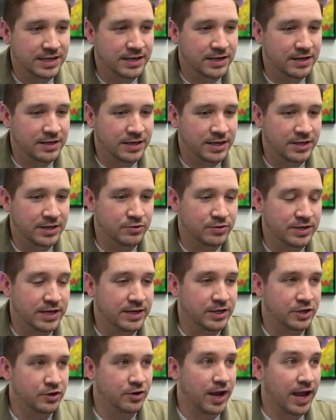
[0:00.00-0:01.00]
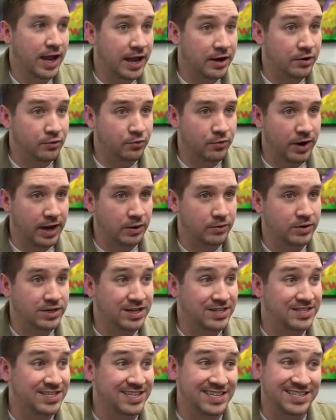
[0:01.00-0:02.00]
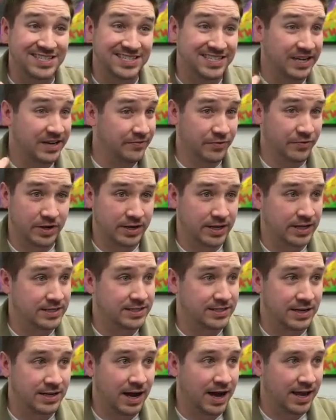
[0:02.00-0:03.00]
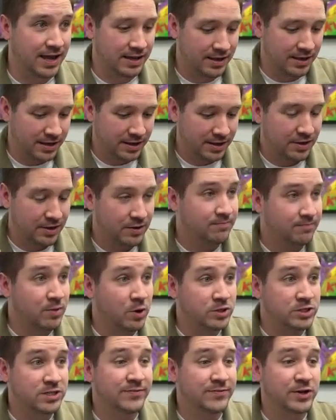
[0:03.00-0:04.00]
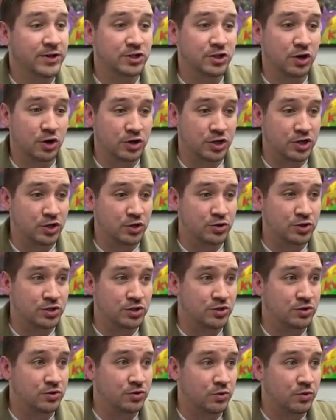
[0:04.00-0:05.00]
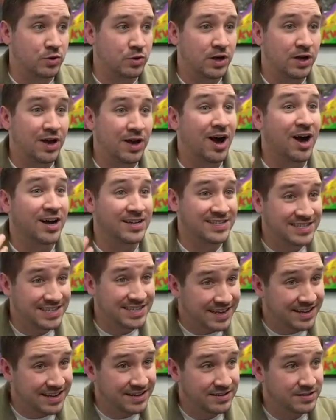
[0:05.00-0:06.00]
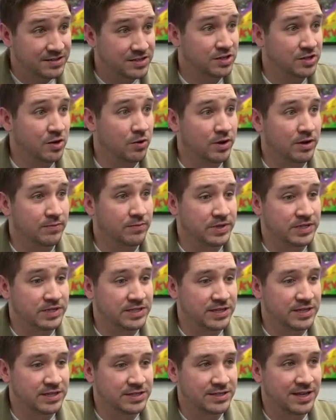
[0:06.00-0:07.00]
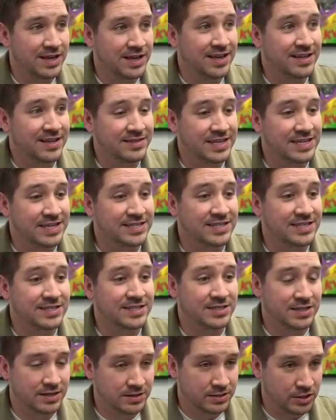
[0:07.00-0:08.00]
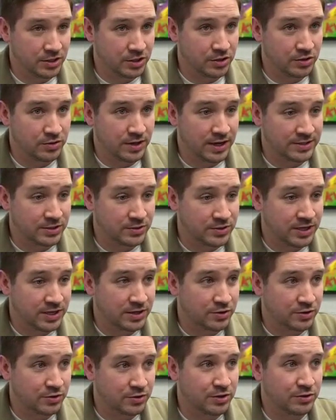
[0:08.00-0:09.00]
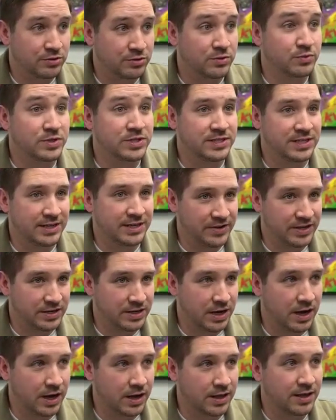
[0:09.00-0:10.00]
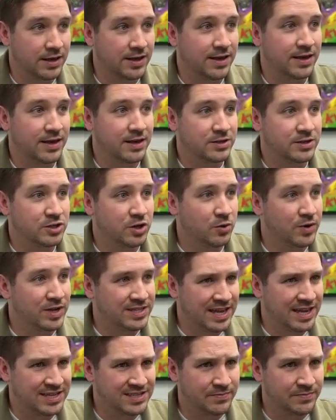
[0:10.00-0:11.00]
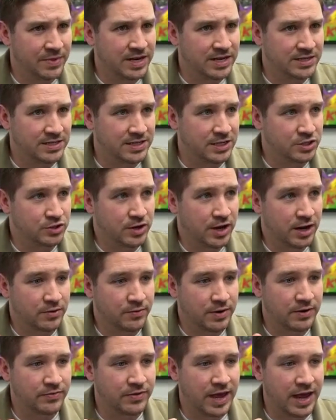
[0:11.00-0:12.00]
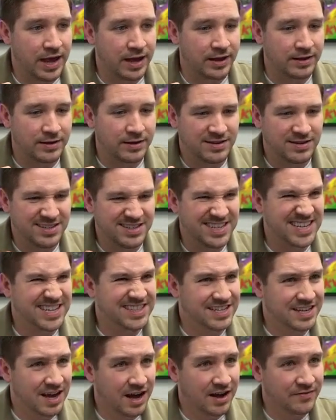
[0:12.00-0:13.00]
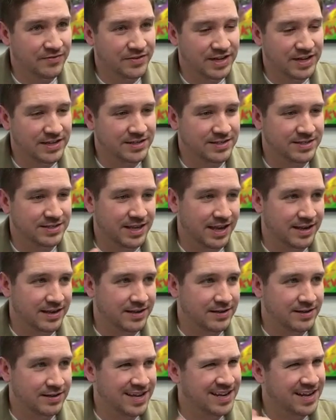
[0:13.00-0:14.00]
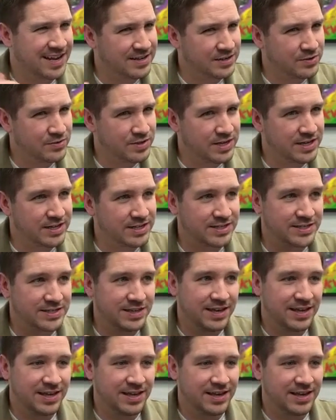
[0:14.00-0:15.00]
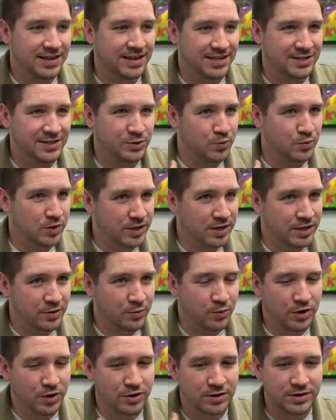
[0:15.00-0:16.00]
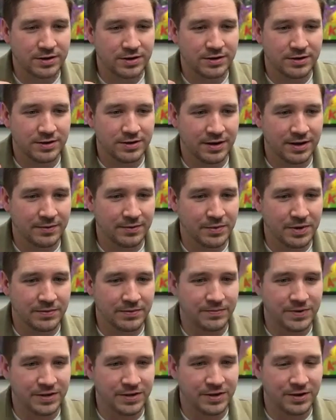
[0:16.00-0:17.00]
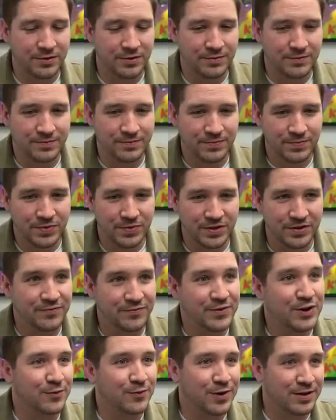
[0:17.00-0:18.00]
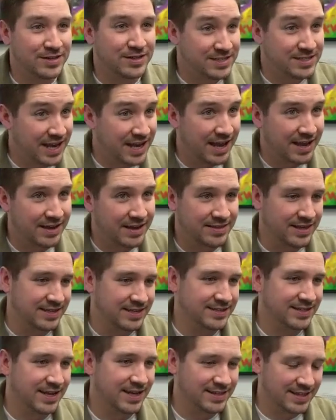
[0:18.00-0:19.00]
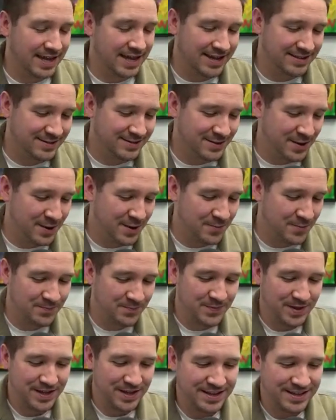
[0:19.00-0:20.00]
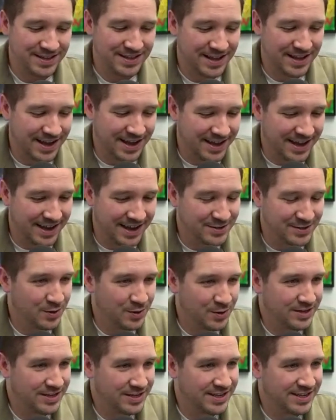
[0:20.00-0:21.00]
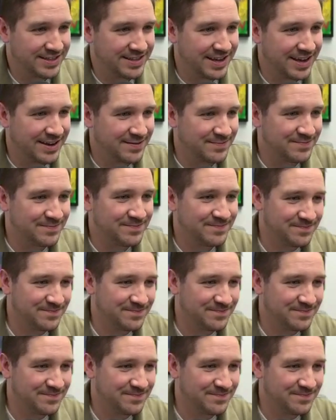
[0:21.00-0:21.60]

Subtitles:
getting your head around it because it is different. It's not, most of us are used to hunting to go get business. This is as you said it earlier, the receiving dock. So it takes a minute to get your head around that, to get the confidence, like, can I do this? Is it really going to work? And, you know, the fear around the tech, things like that. So I totally get that.